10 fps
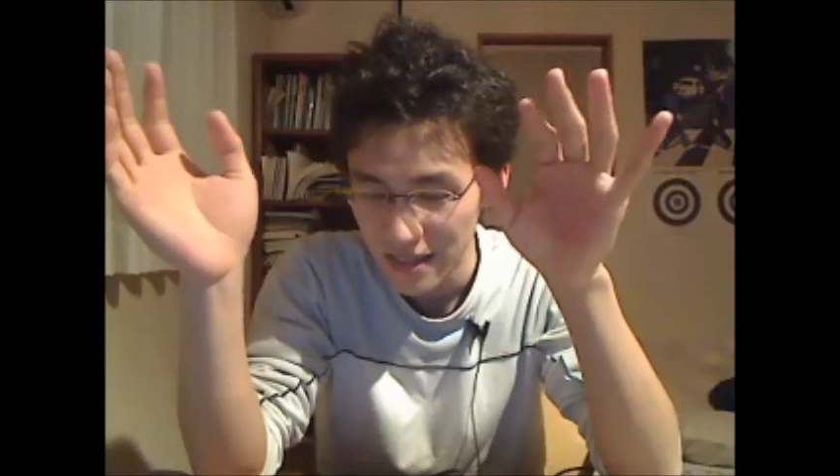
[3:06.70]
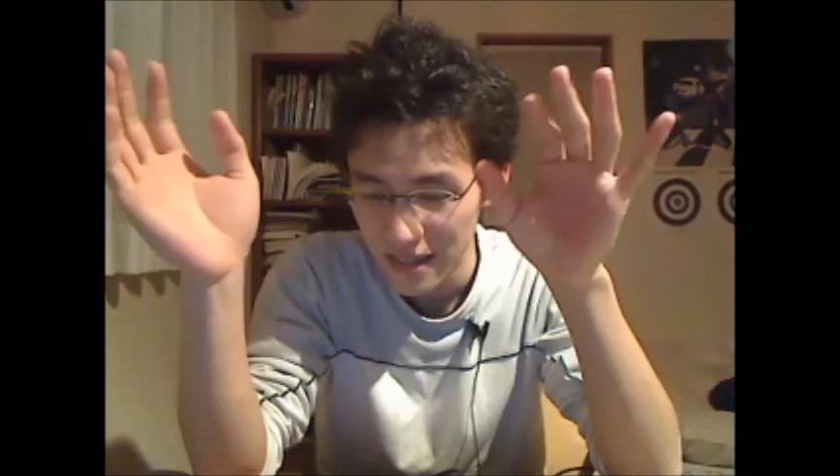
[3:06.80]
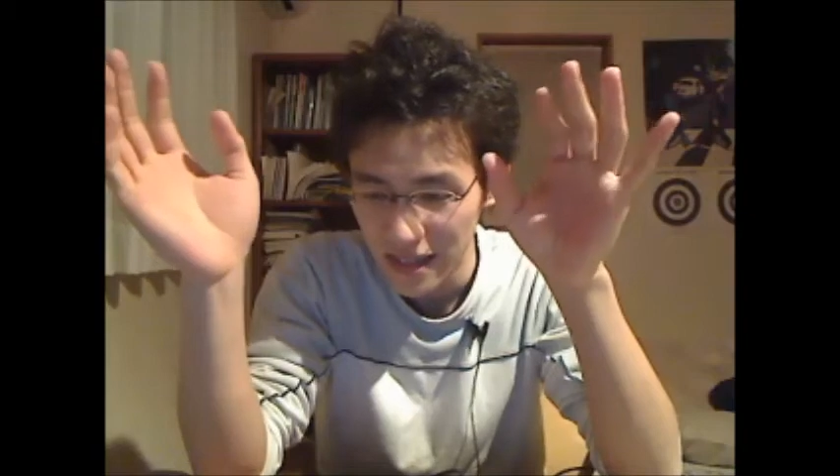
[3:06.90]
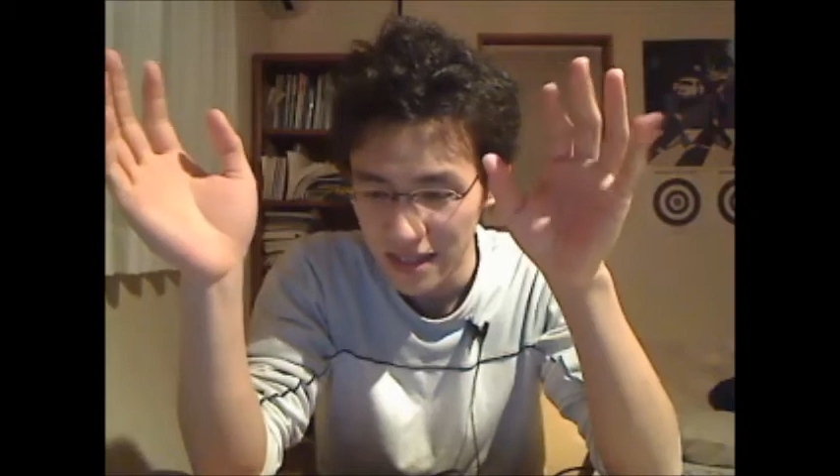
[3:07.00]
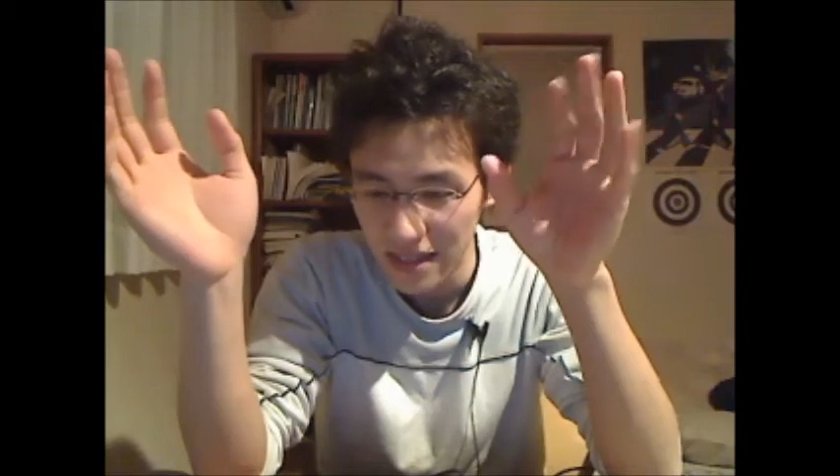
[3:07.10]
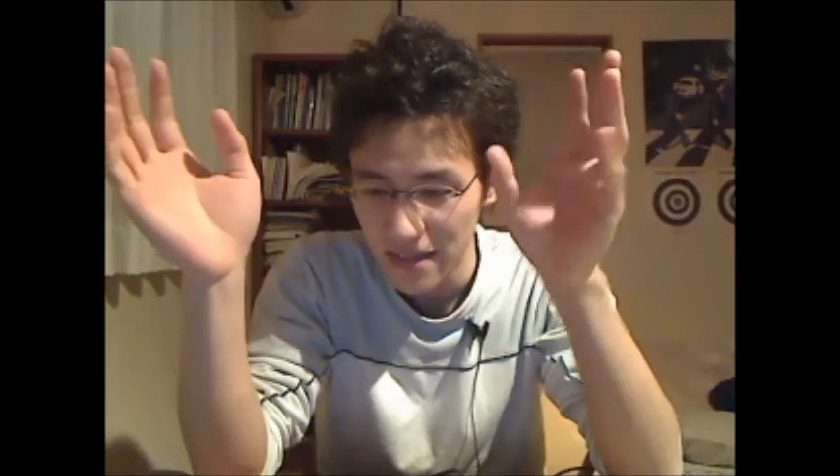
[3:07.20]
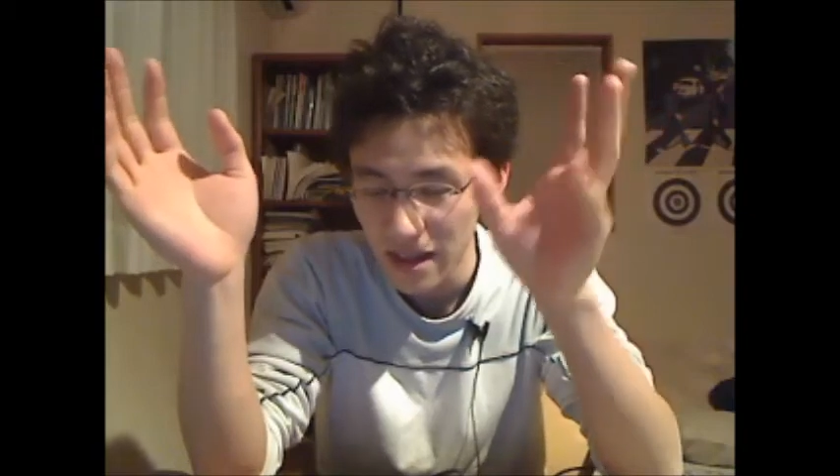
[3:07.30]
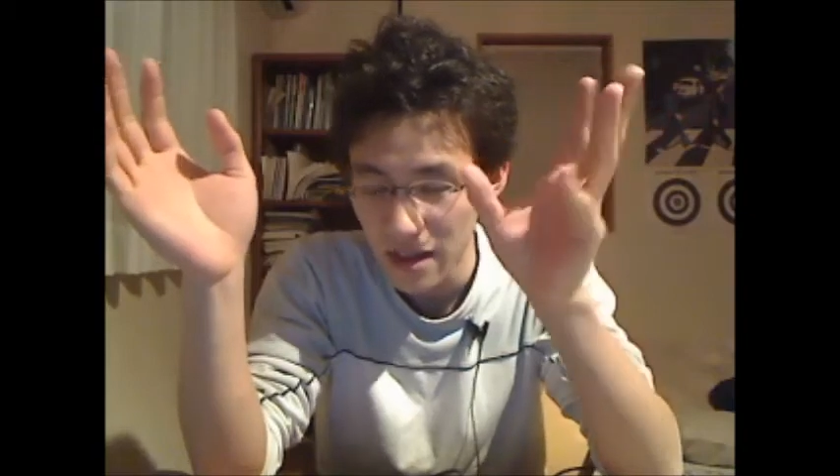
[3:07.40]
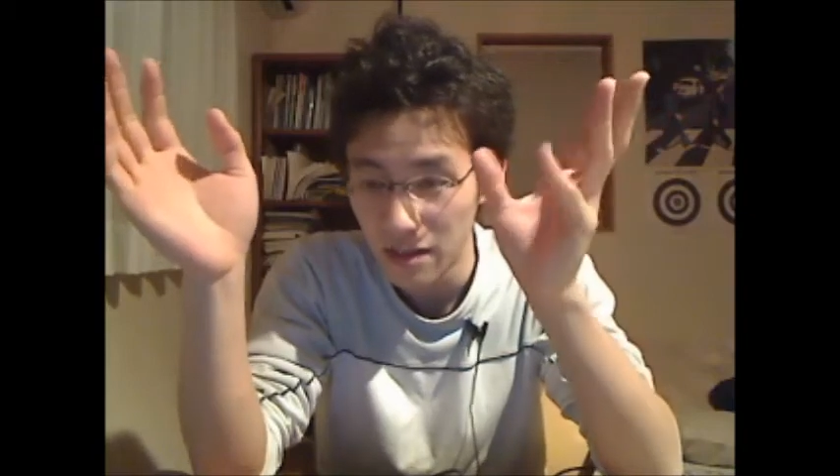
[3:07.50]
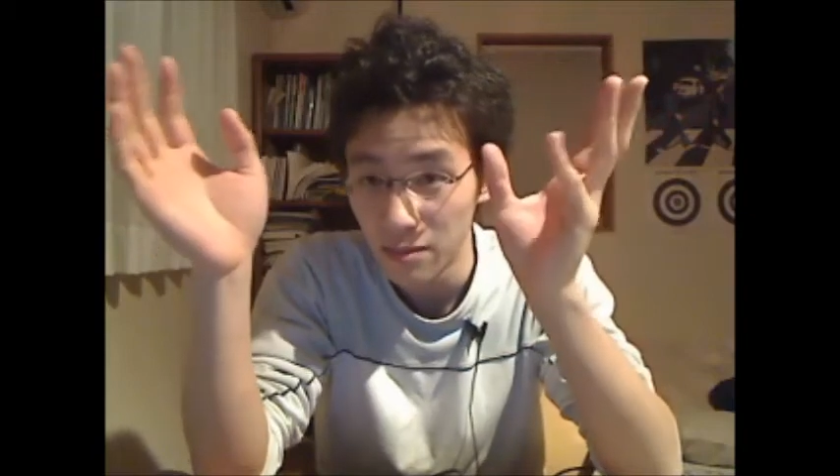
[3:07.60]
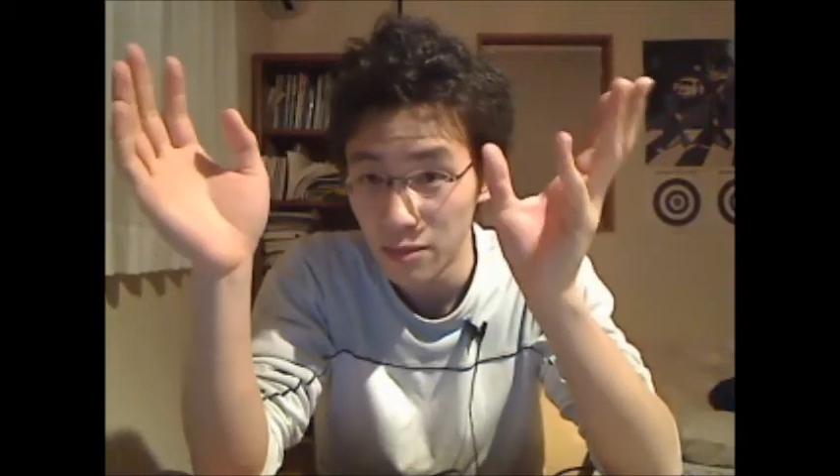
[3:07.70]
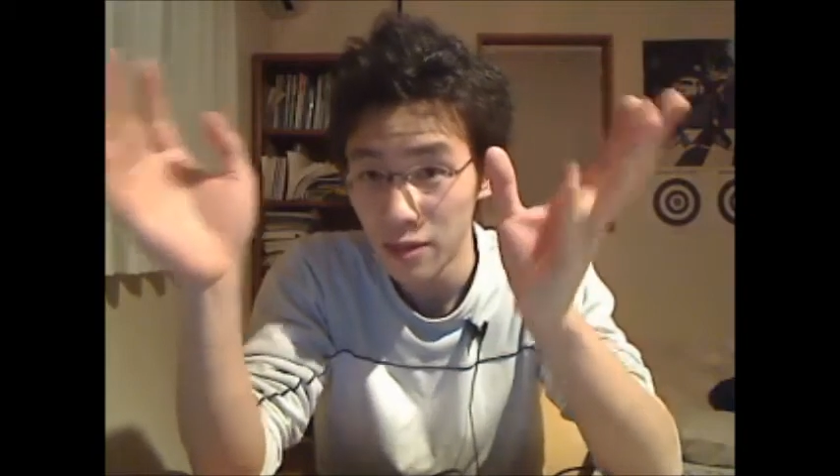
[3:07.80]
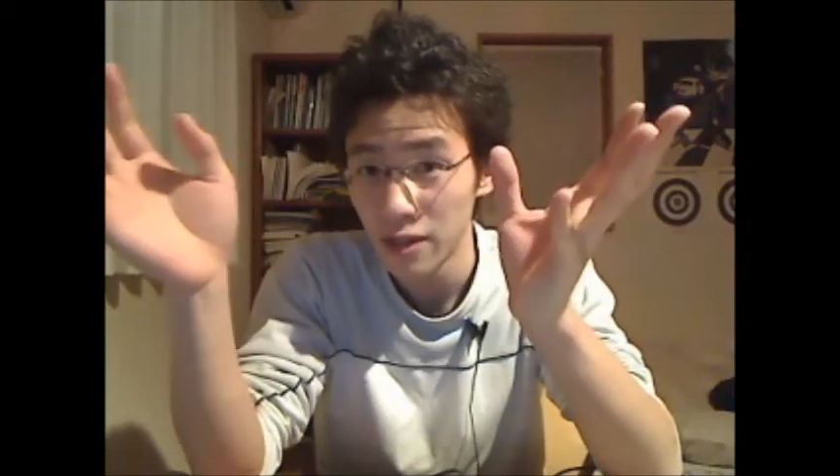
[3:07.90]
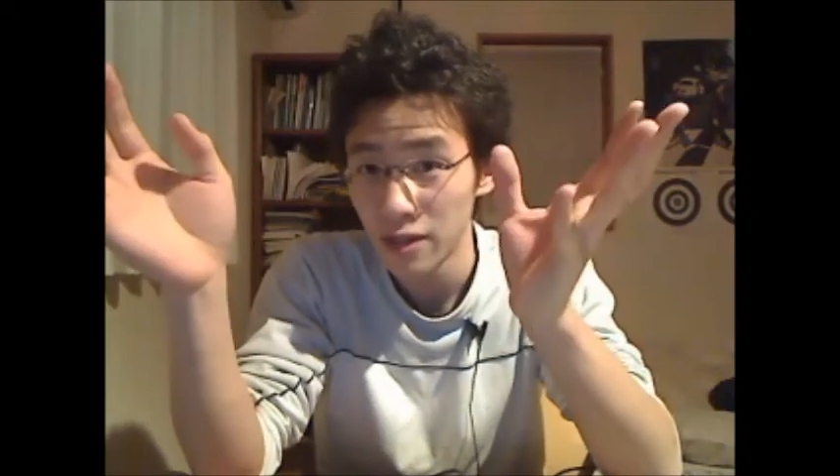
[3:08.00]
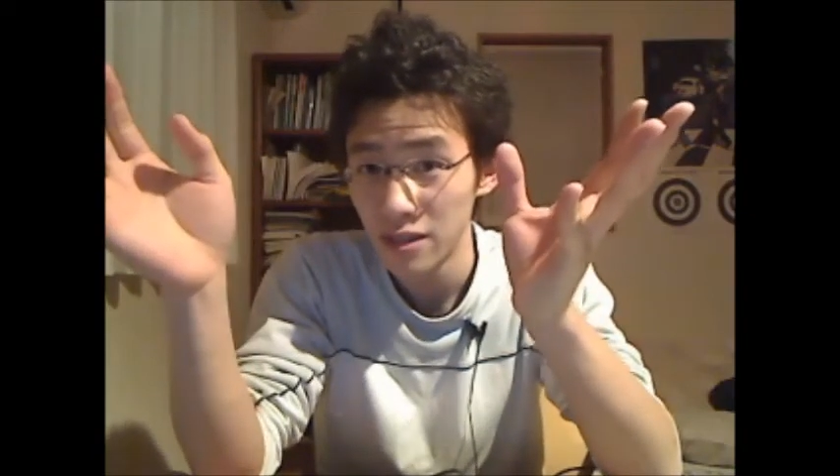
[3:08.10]
that there are
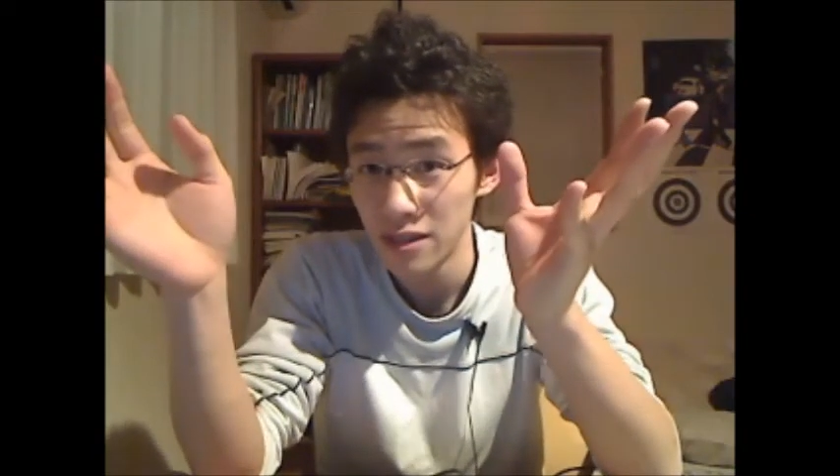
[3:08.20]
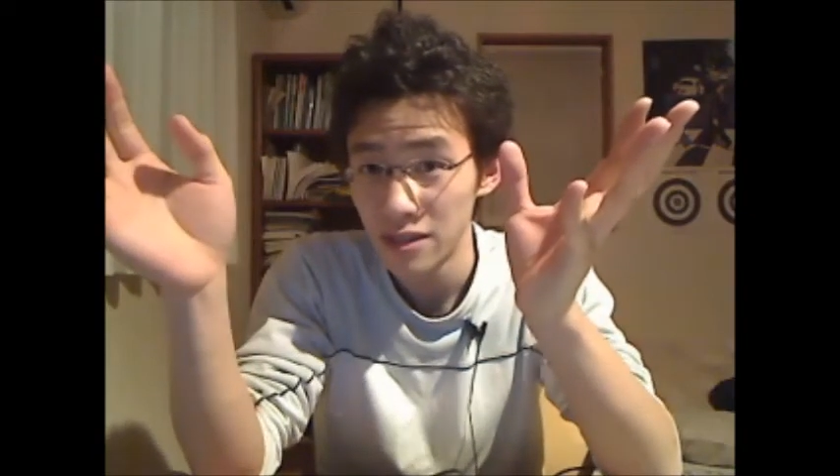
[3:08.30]
more